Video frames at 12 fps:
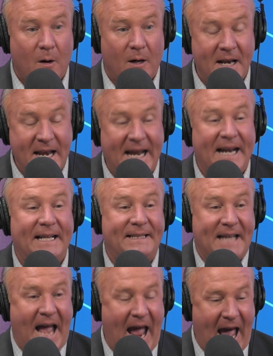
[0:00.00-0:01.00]
needed
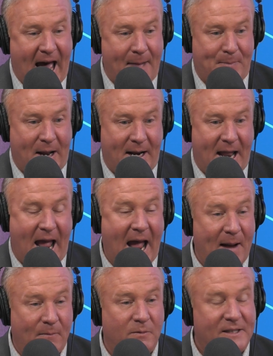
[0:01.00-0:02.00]
to happen
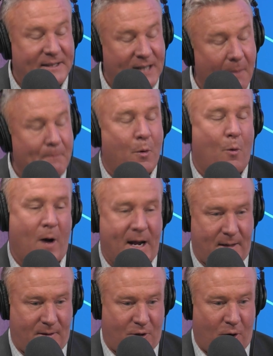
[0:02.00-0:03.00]
at some
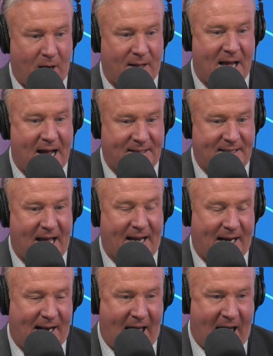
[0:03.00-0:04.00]
point during that
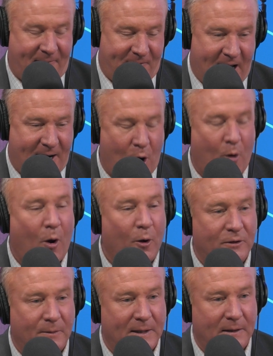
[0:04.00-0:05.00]
second half, and I know
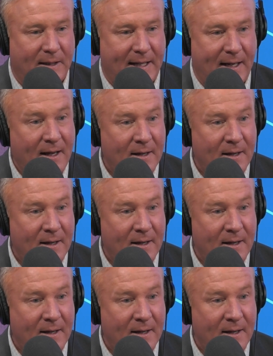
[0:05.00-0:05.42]
ultimately